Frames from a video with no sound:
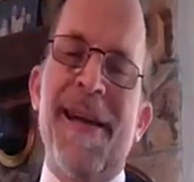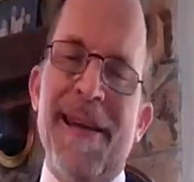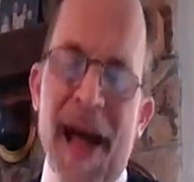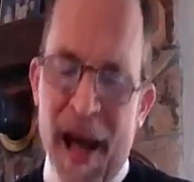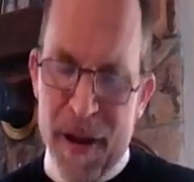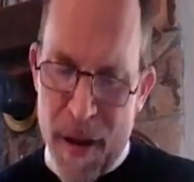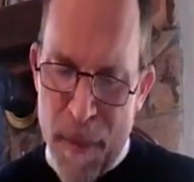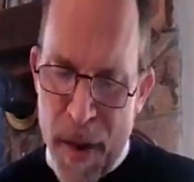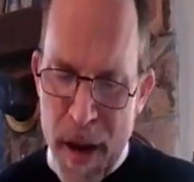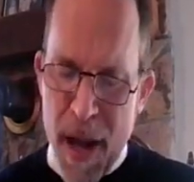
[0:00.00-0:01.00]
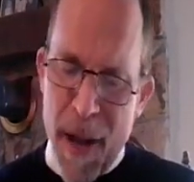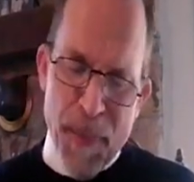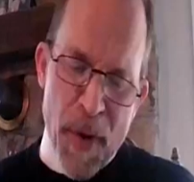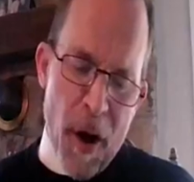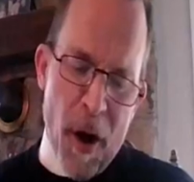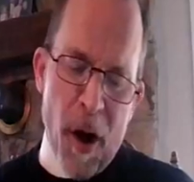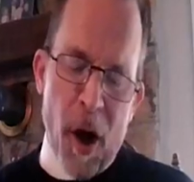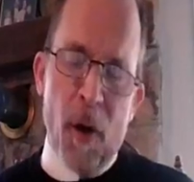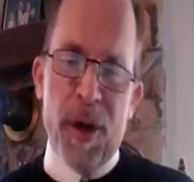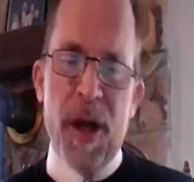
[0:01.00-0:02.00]
let the
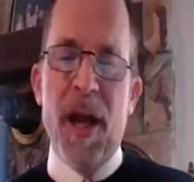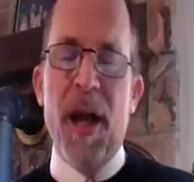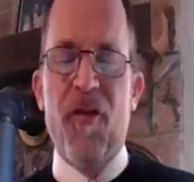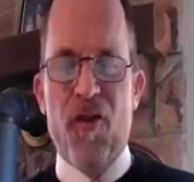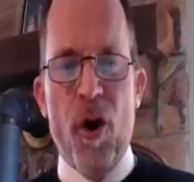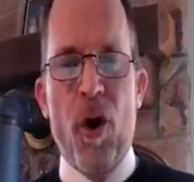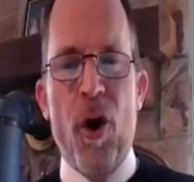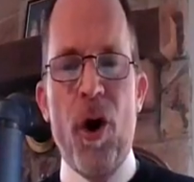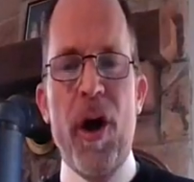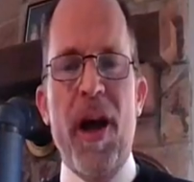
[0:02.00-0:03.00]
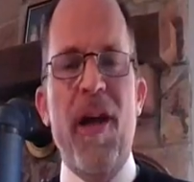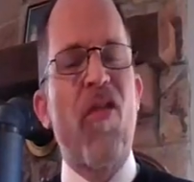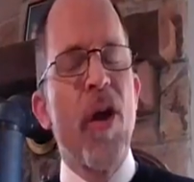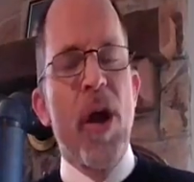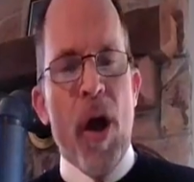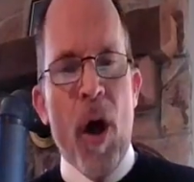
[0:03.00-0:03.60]
people rejoice.